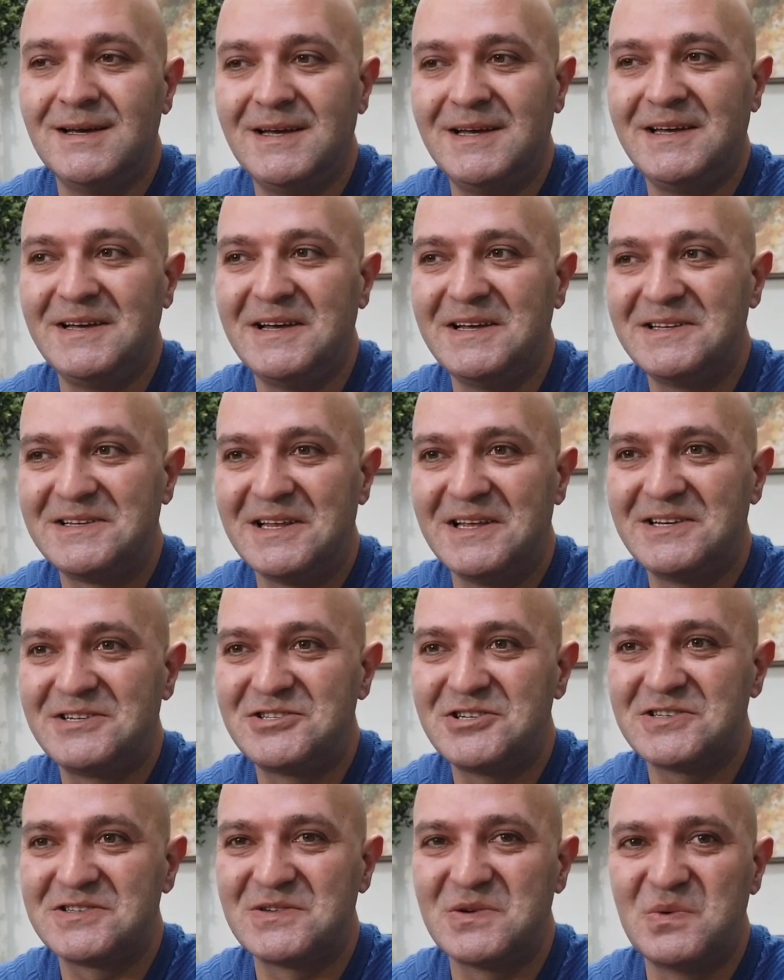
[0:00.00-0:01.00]
It's
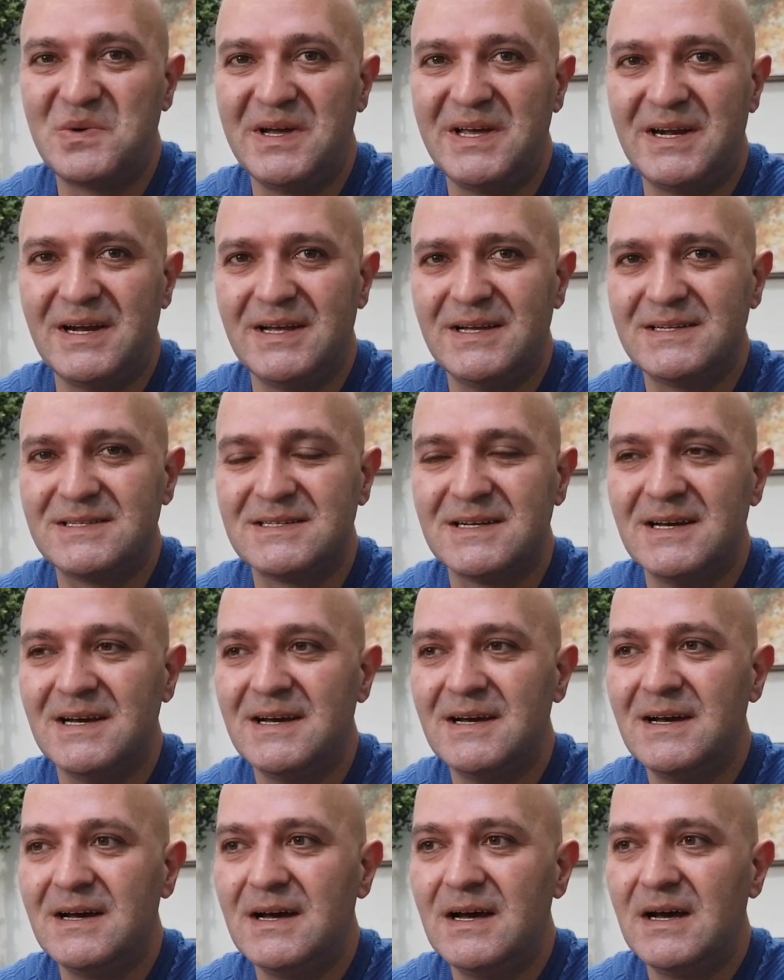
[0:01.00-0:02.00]
just the way it is.
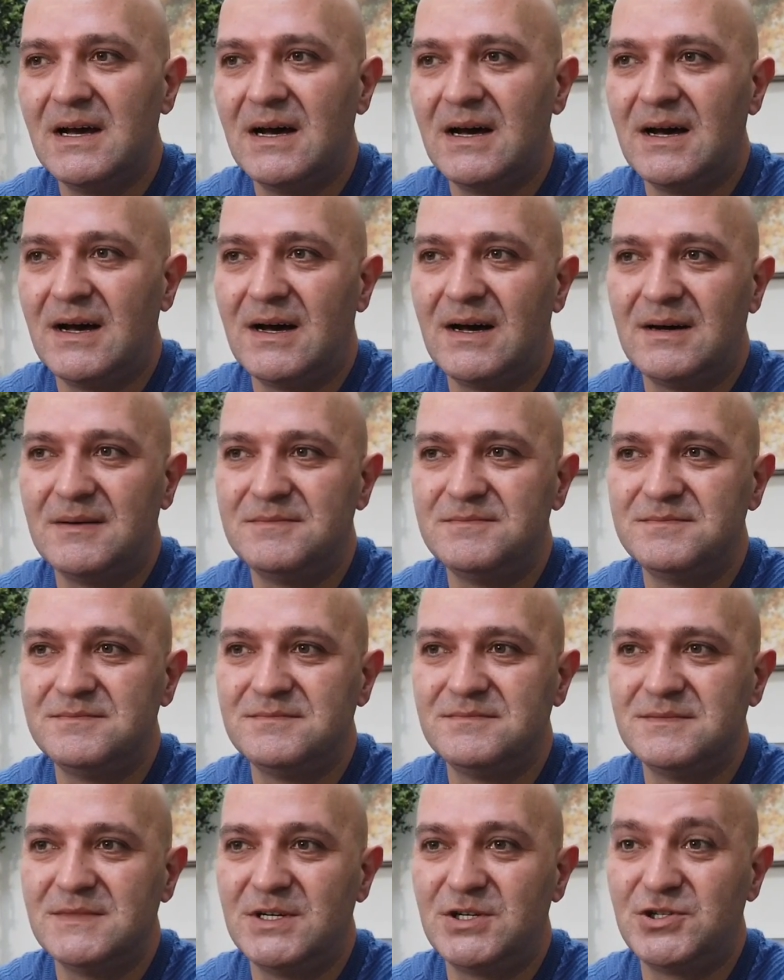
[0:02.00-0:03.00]

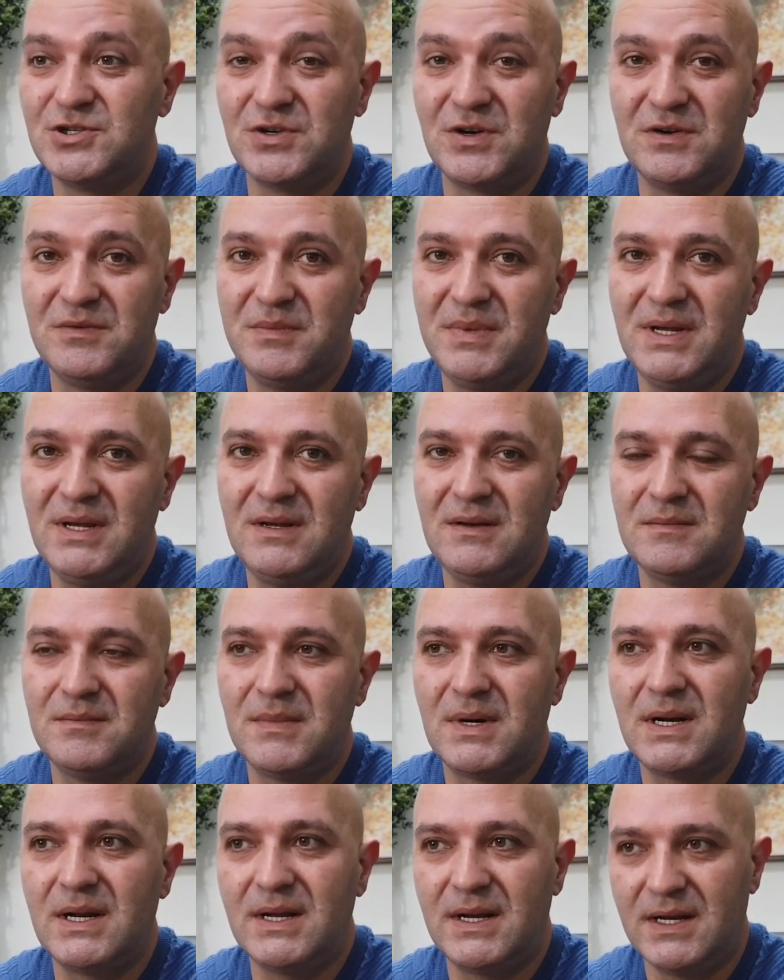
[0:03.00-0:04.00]
It shouldn't be,
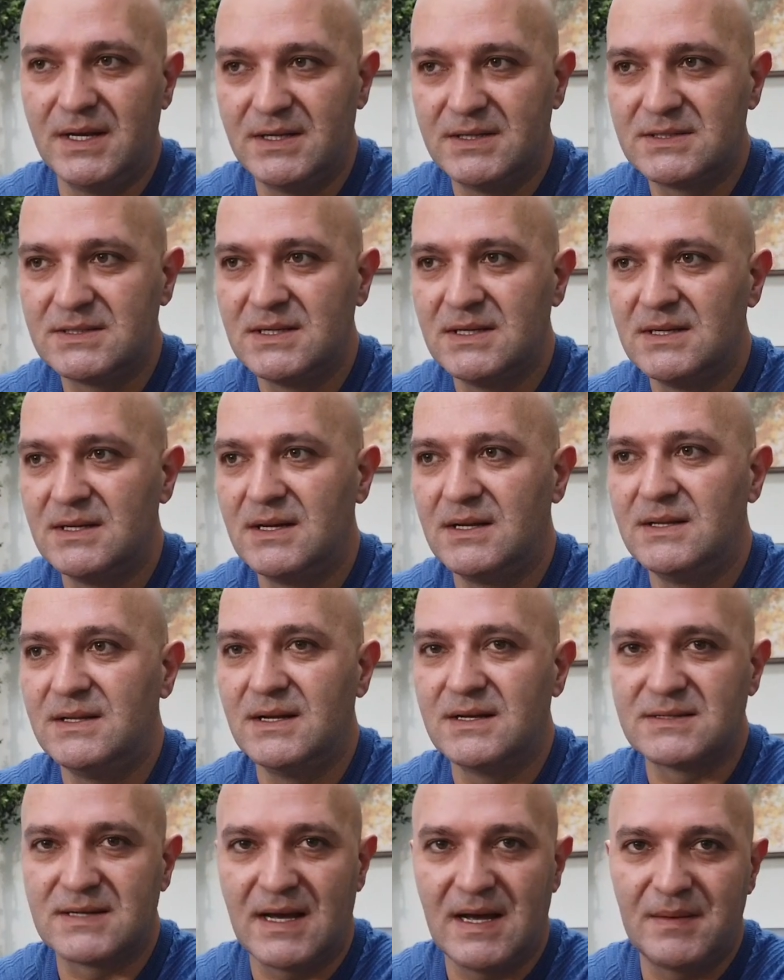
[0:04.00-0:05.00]
but it is. It
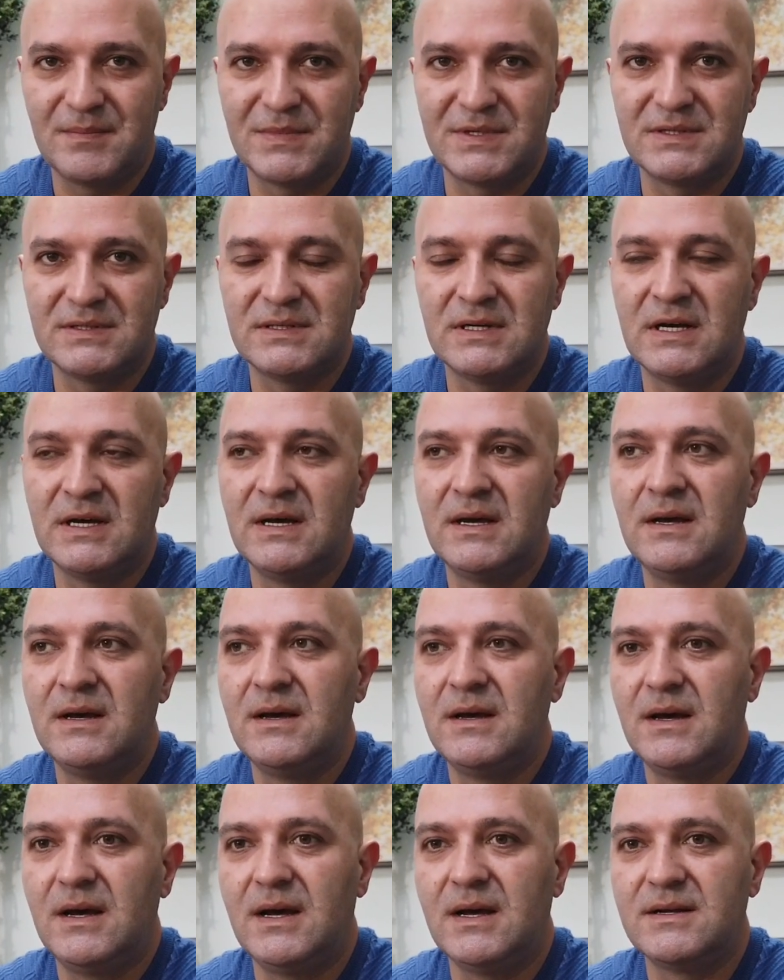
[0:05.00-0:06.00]
does happen.
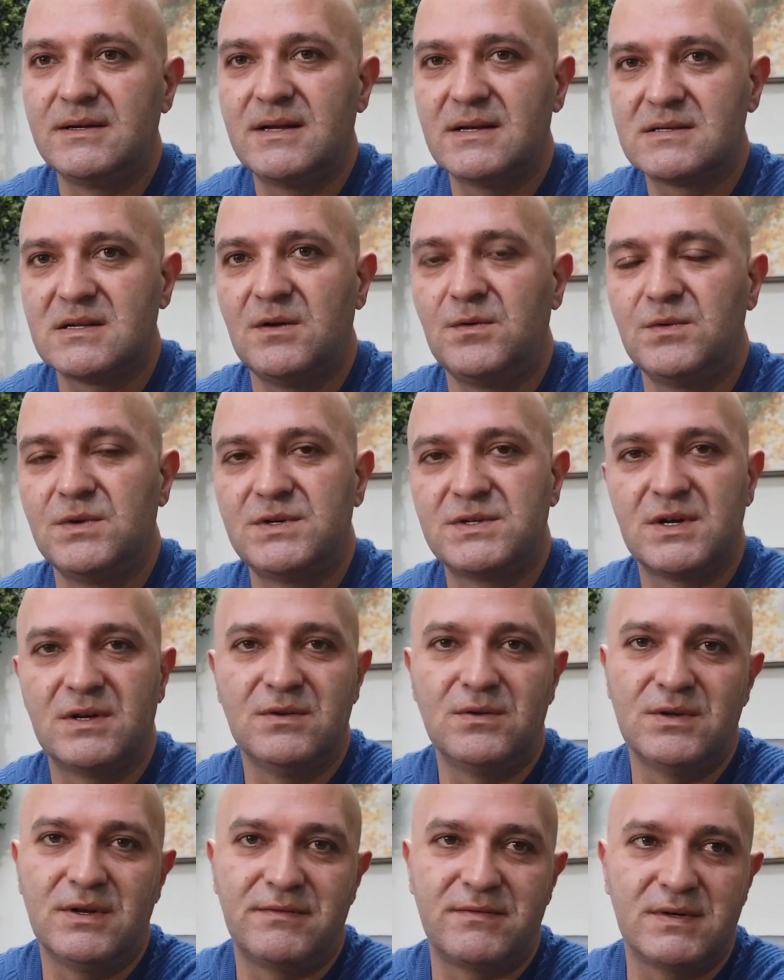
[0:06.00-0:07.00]
And Tesla owners are
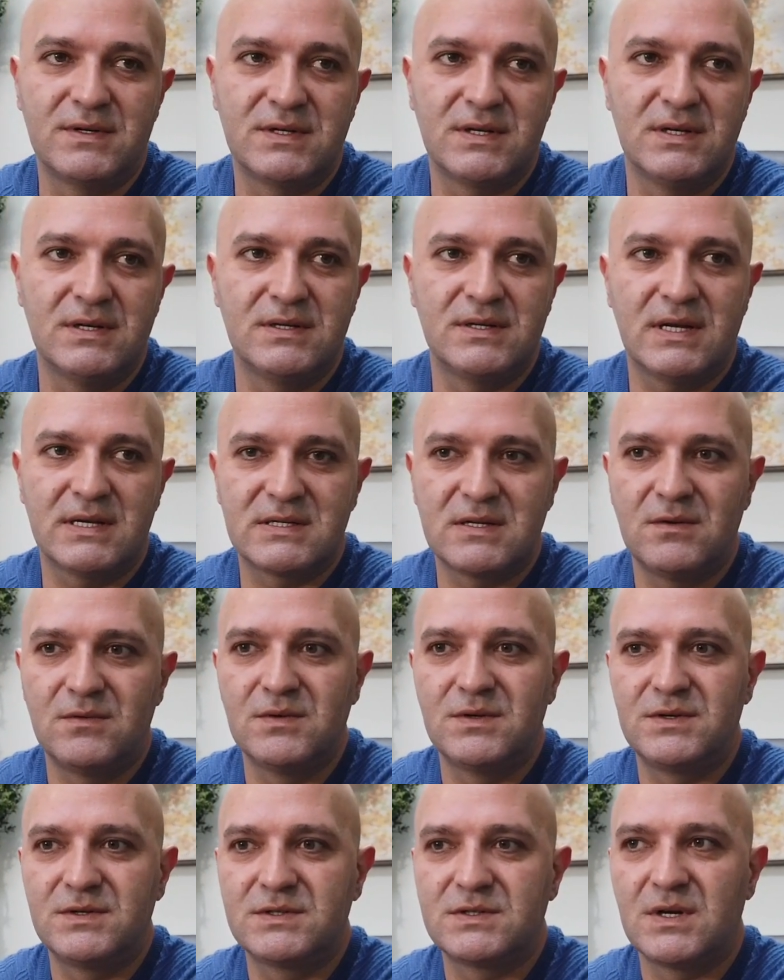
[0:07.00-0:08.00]
no different. Tesla
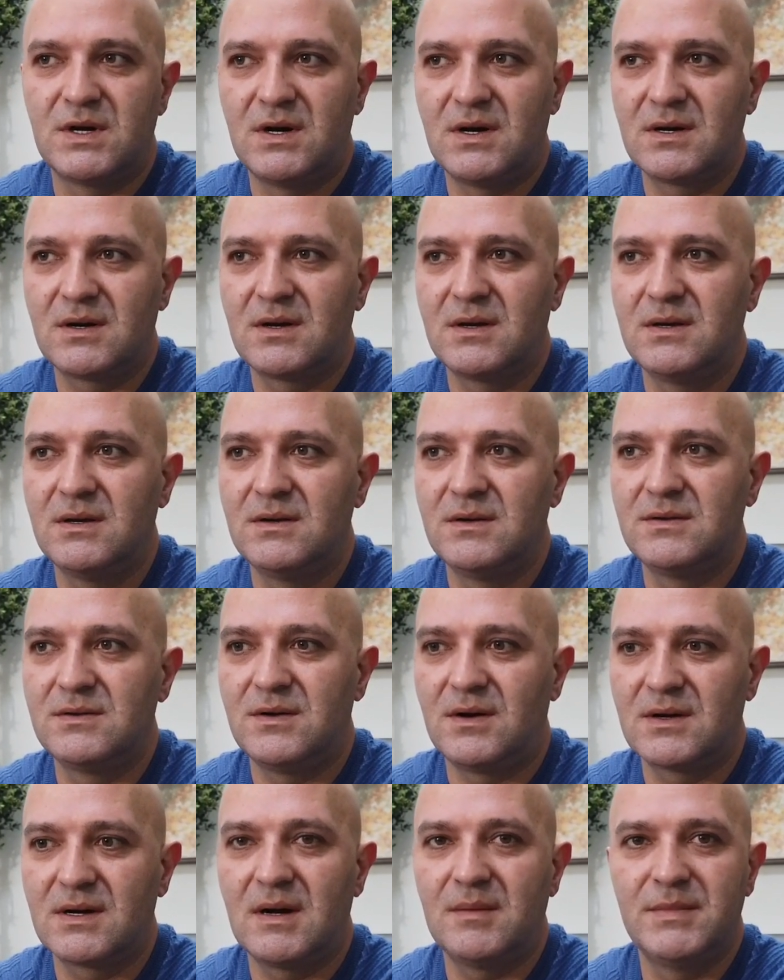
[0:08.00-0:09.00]
owners talk
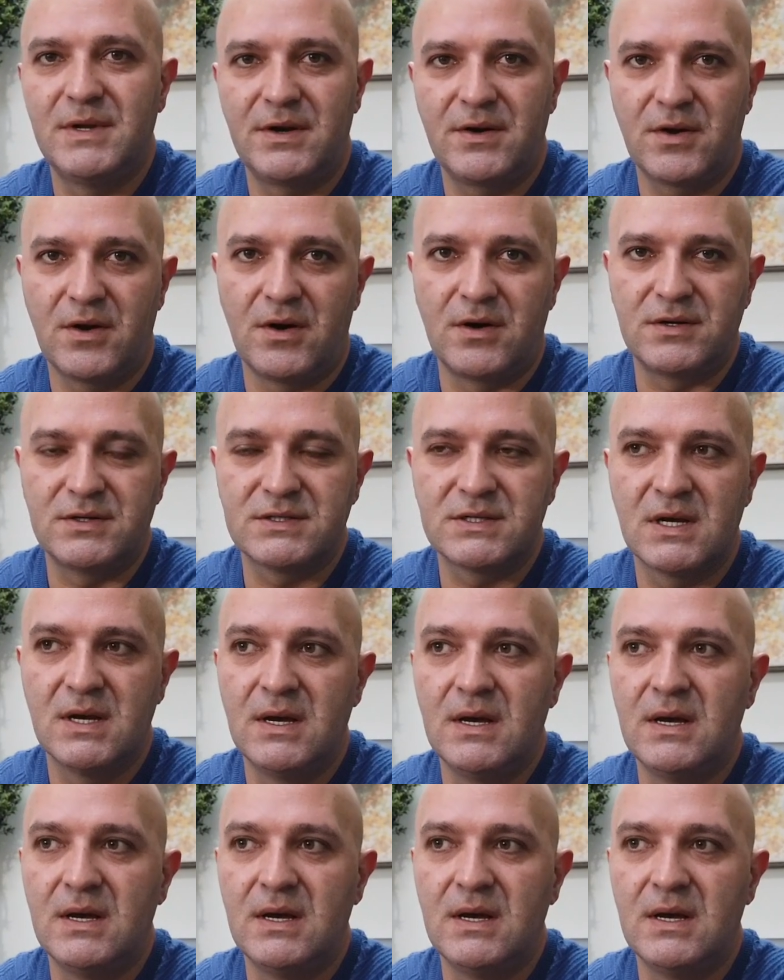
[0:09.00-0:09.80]
up their cars.